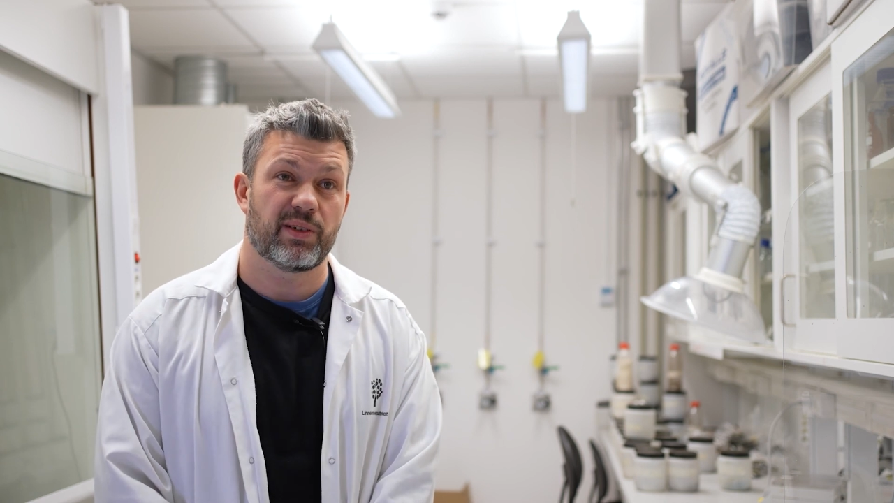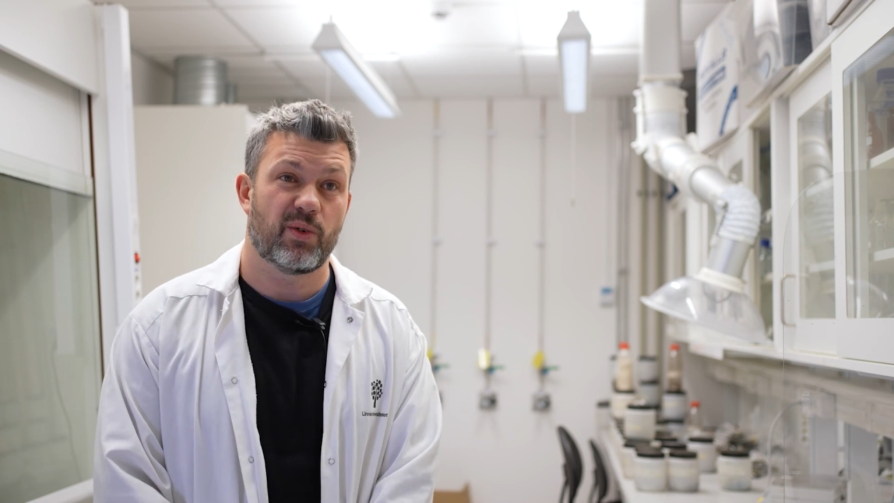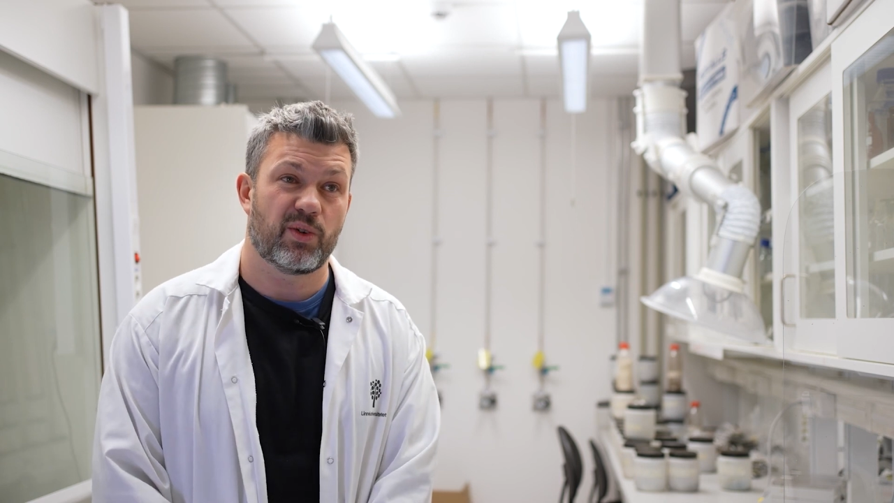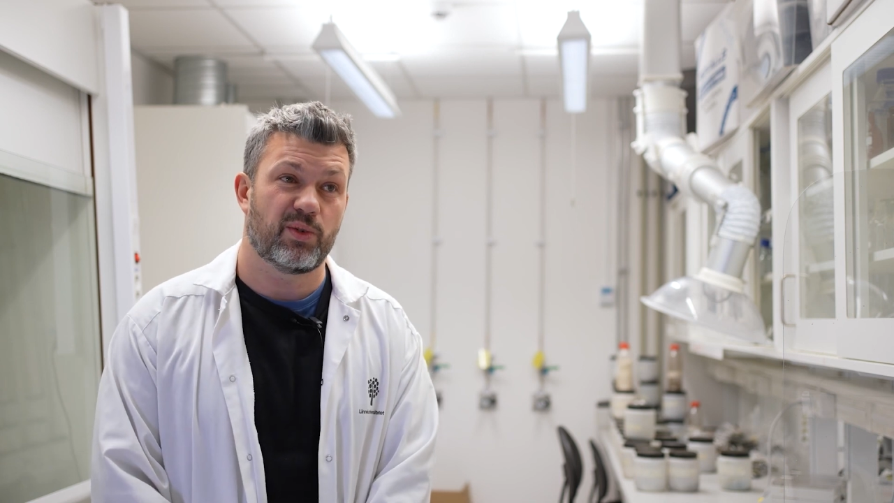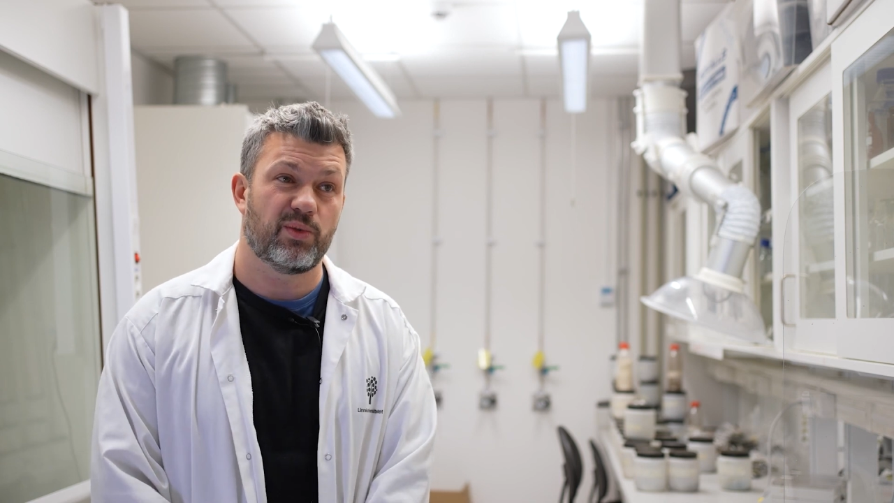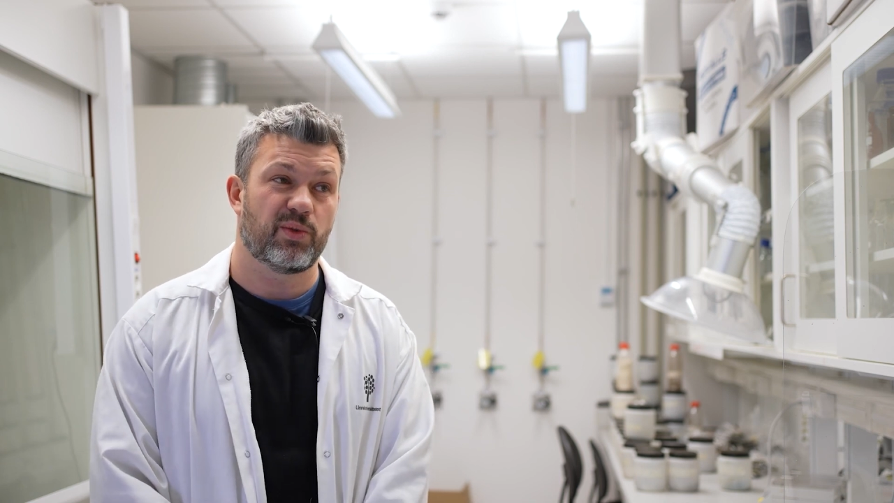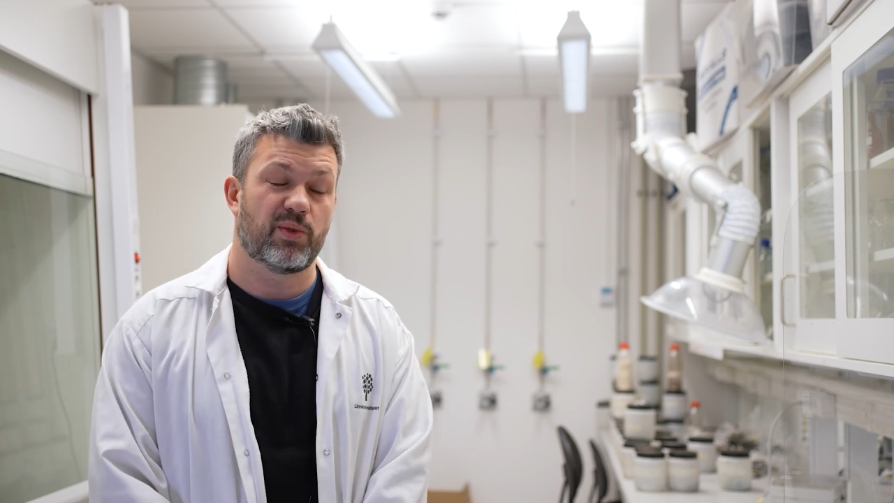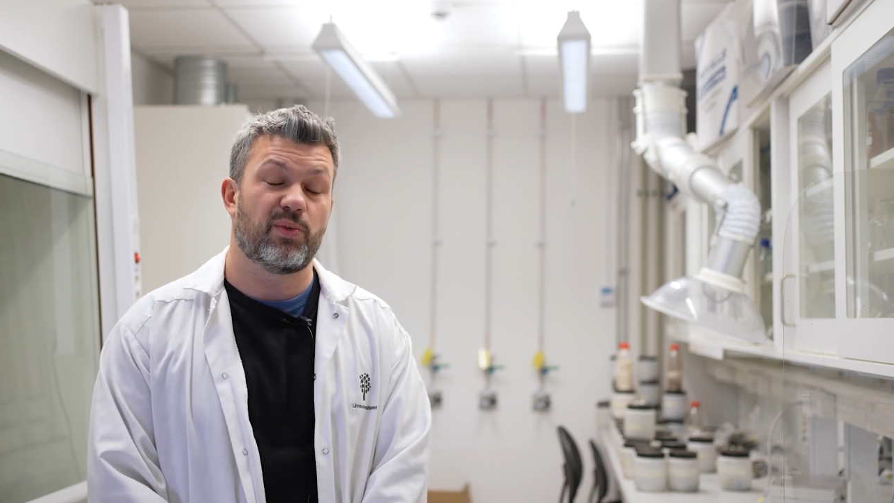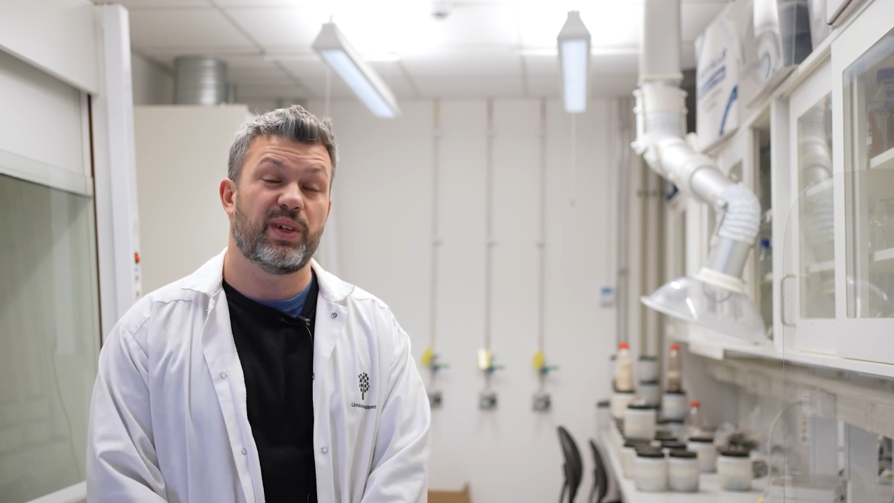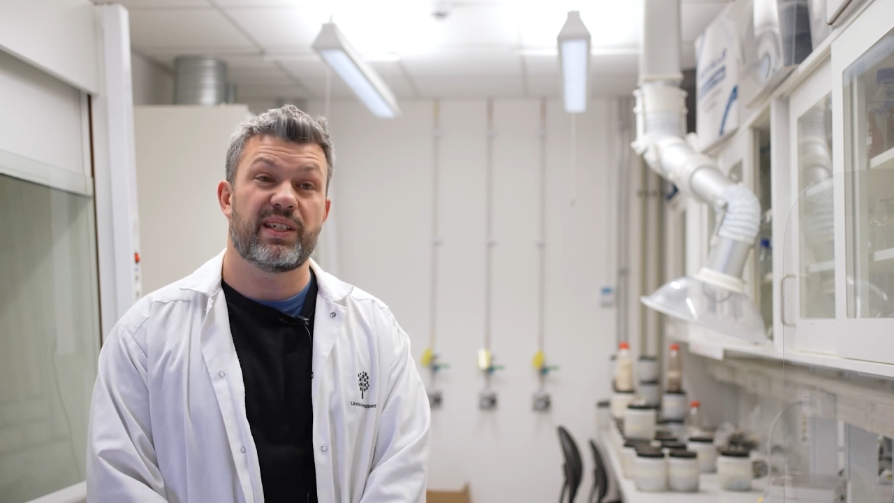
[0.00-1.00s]
or to
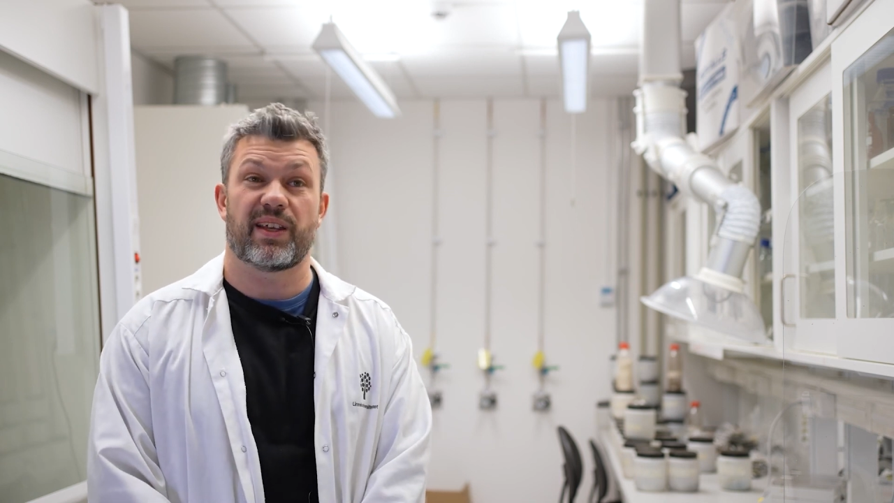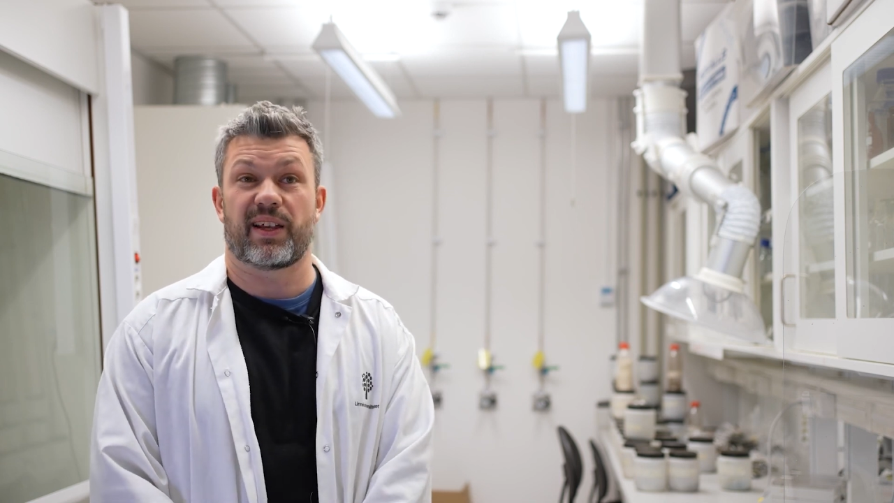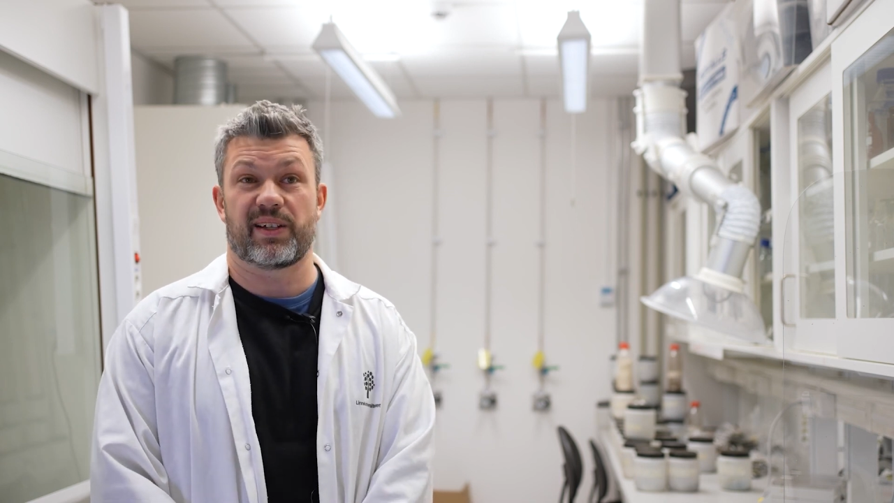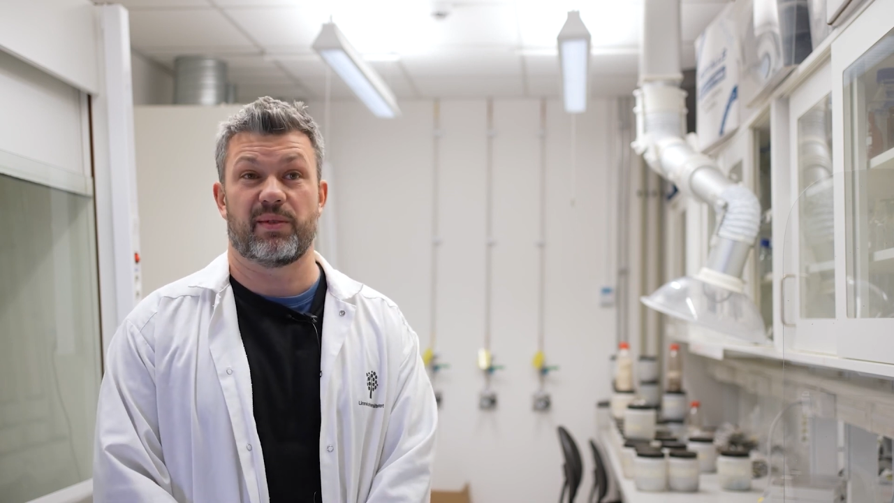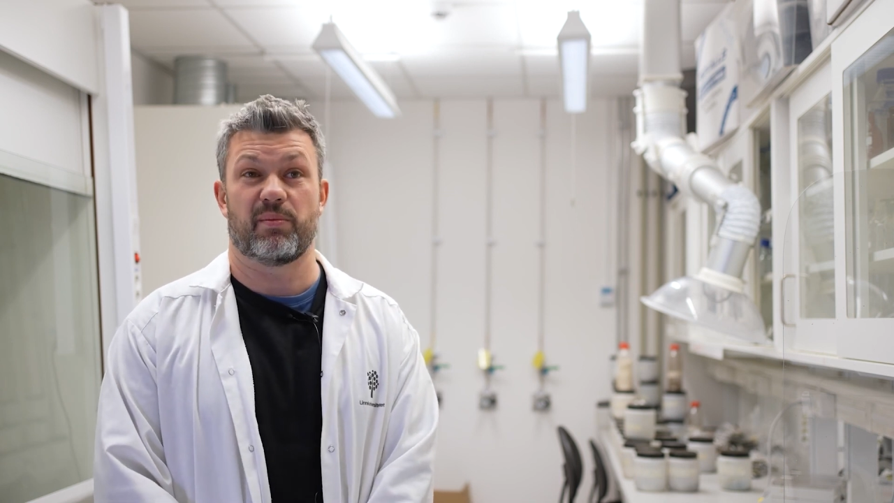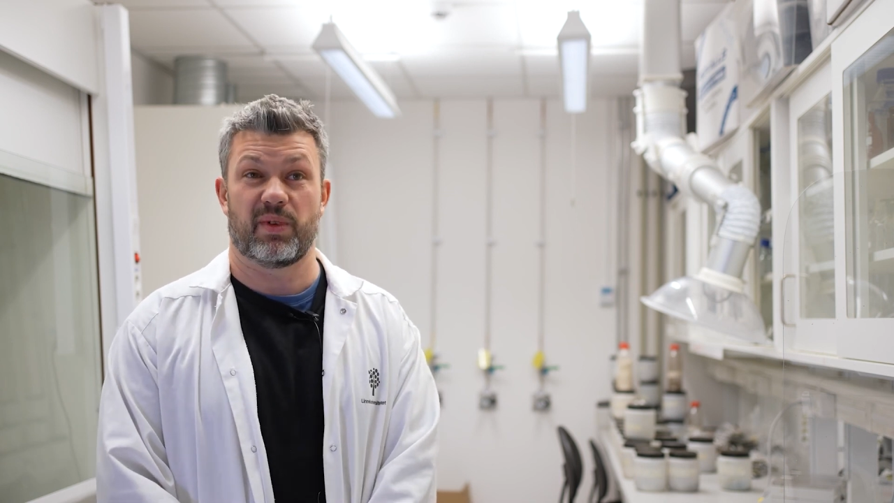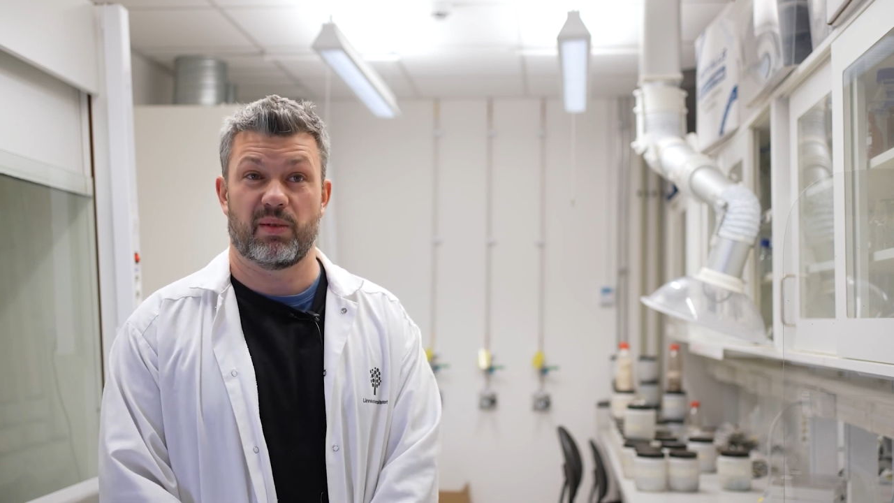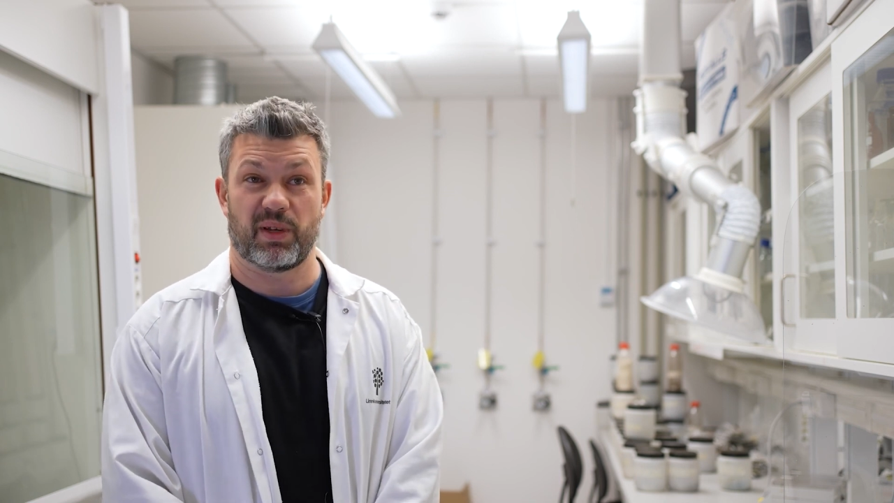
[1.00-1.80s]
recycle them,